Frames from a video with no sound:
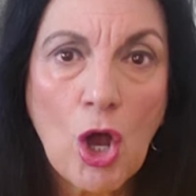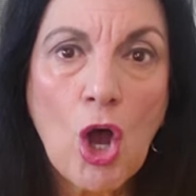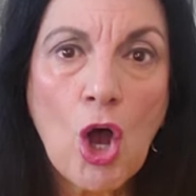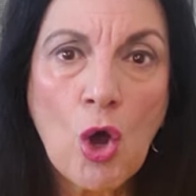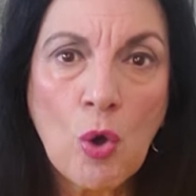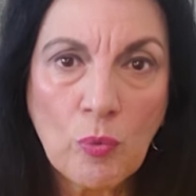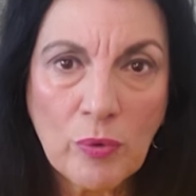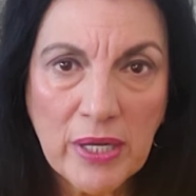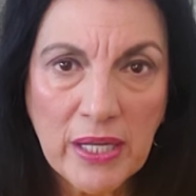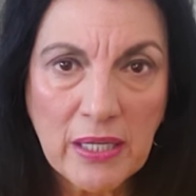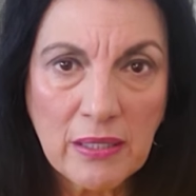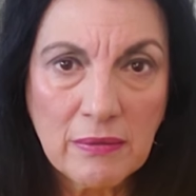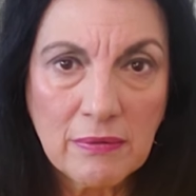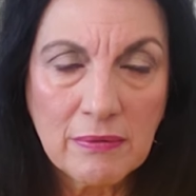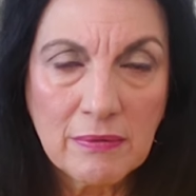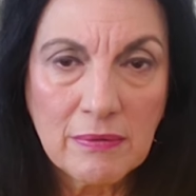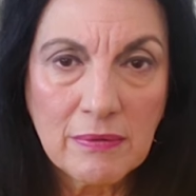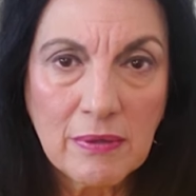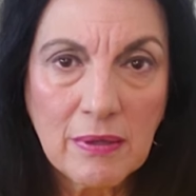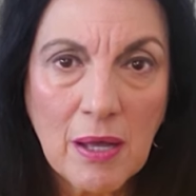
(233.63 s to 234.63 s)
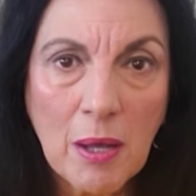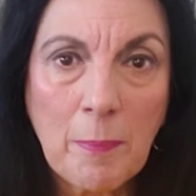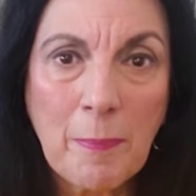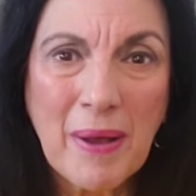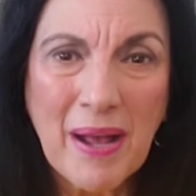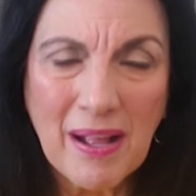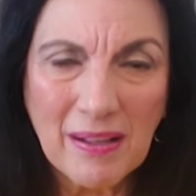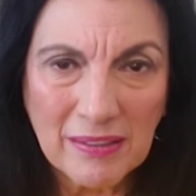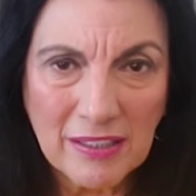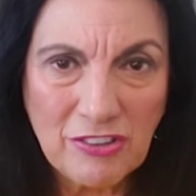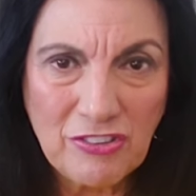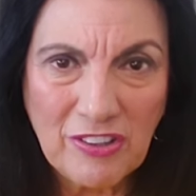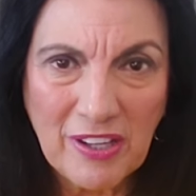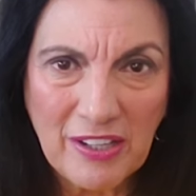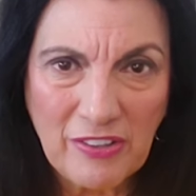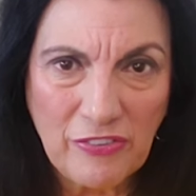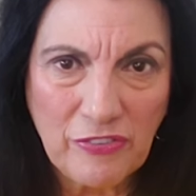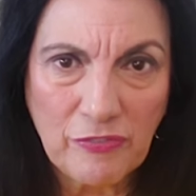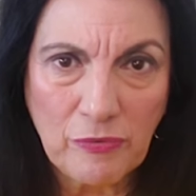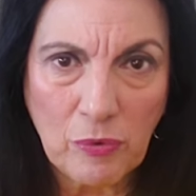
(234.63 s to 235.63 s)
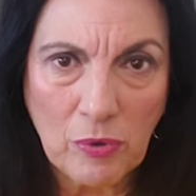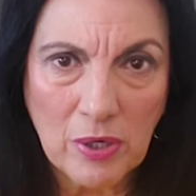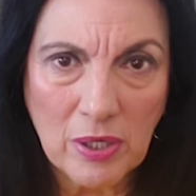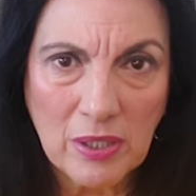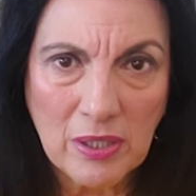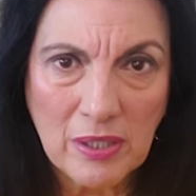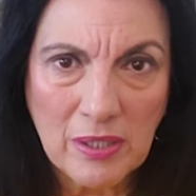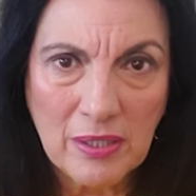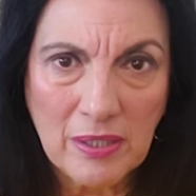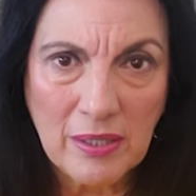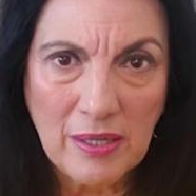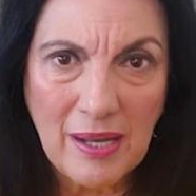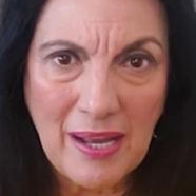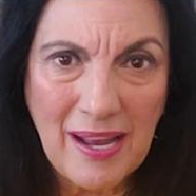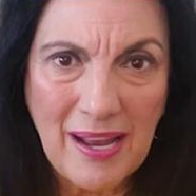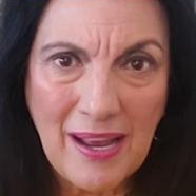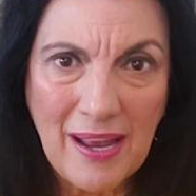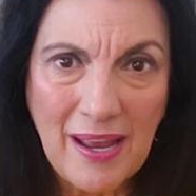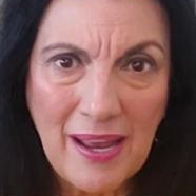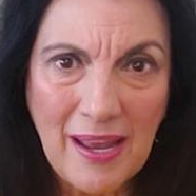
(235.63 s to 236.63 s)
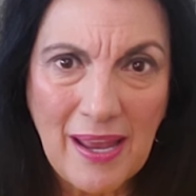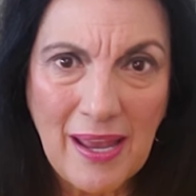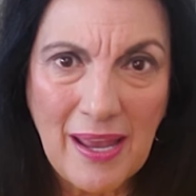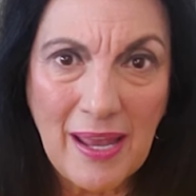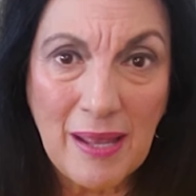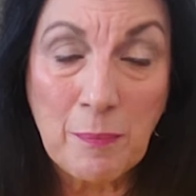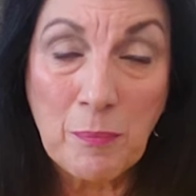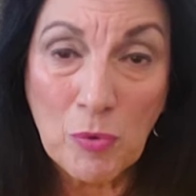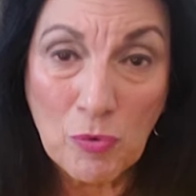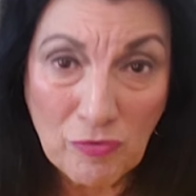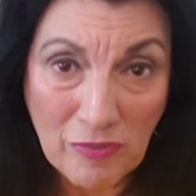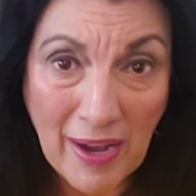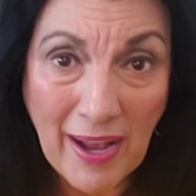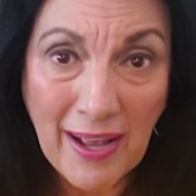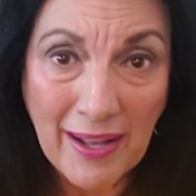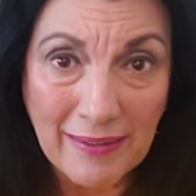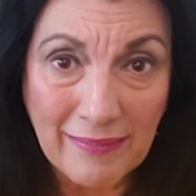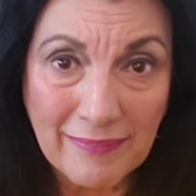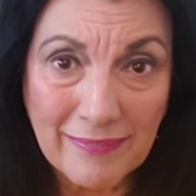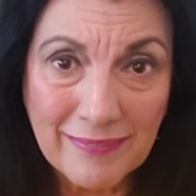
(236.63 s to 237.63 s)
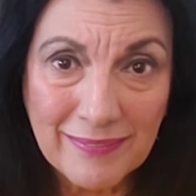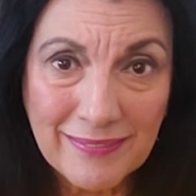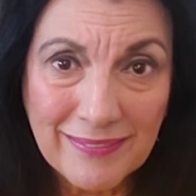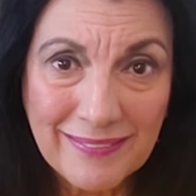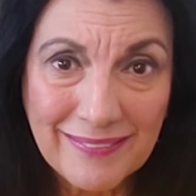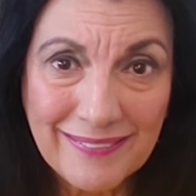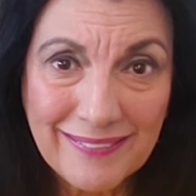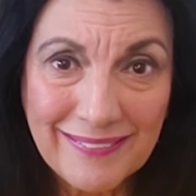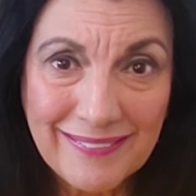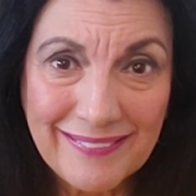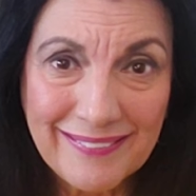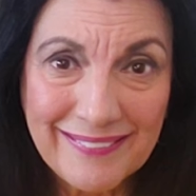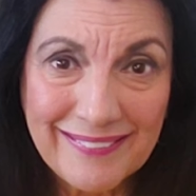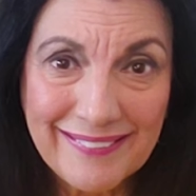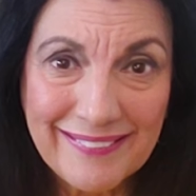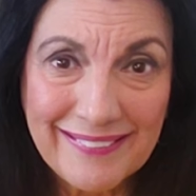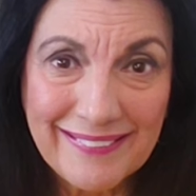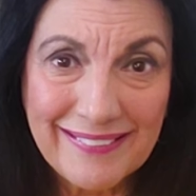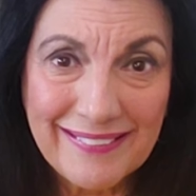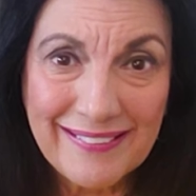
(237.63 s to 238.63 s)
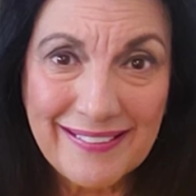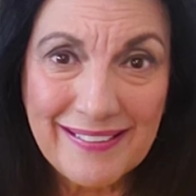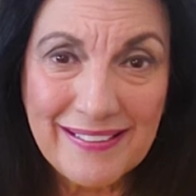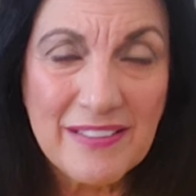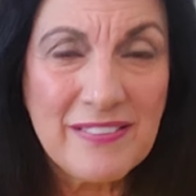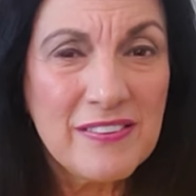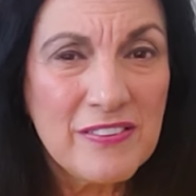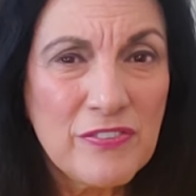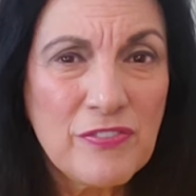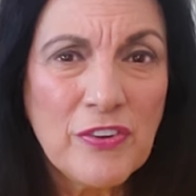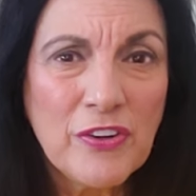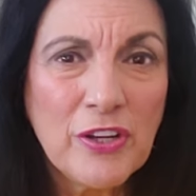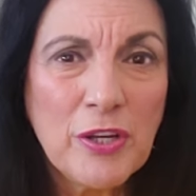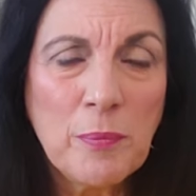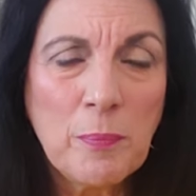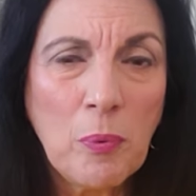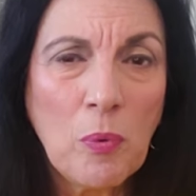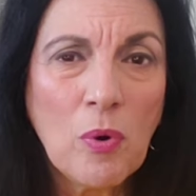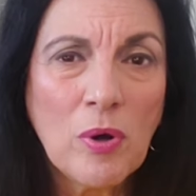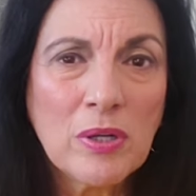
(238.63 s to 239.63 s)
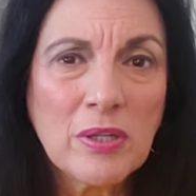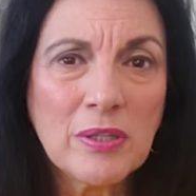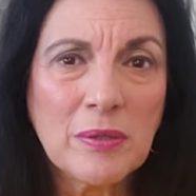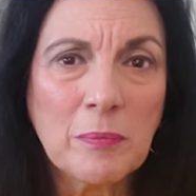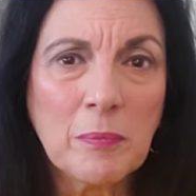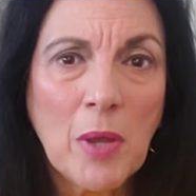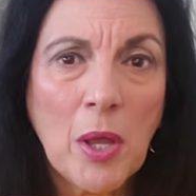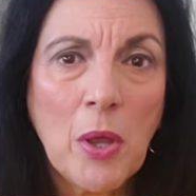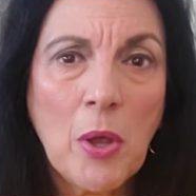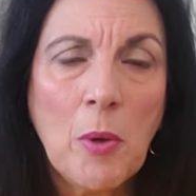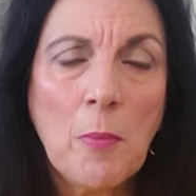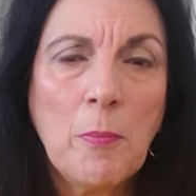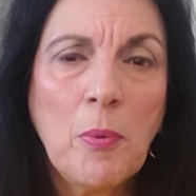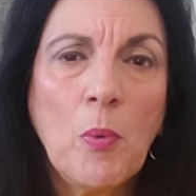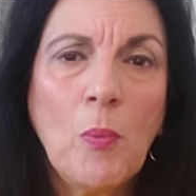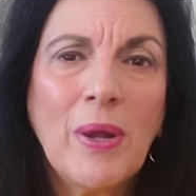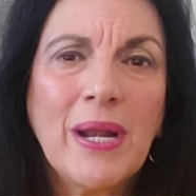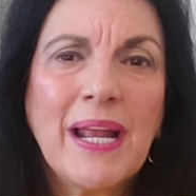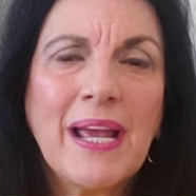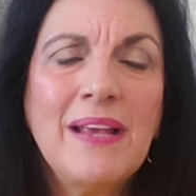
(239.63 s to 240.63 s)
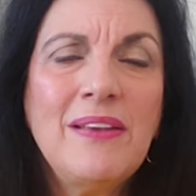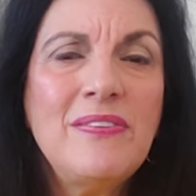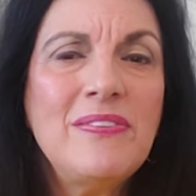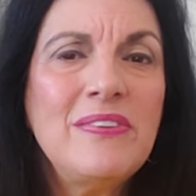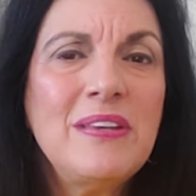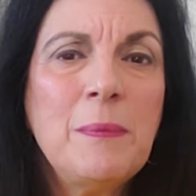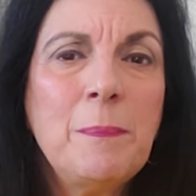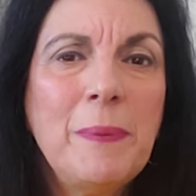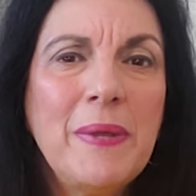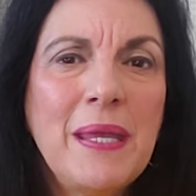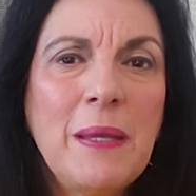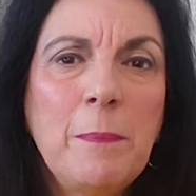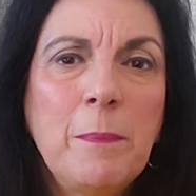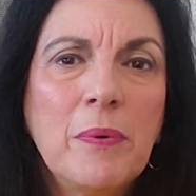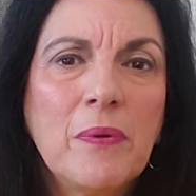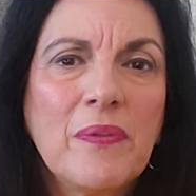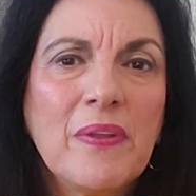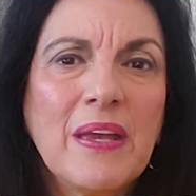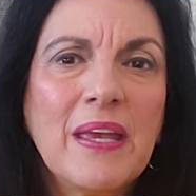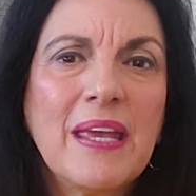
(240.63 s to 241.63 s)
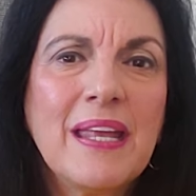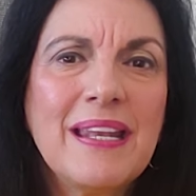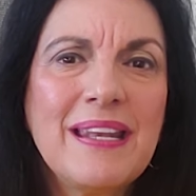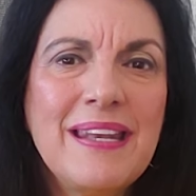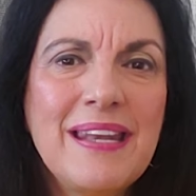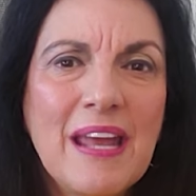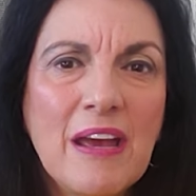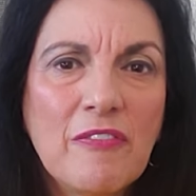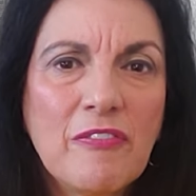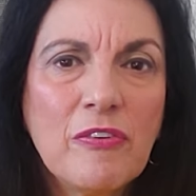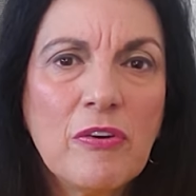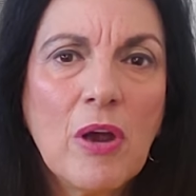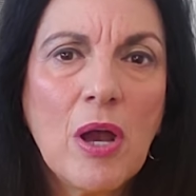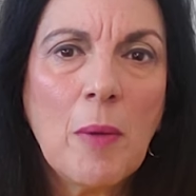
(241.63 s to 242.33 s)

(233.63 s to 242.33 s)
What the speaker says: own it, apologize for it, and move on. This is very important. But when I see people that could never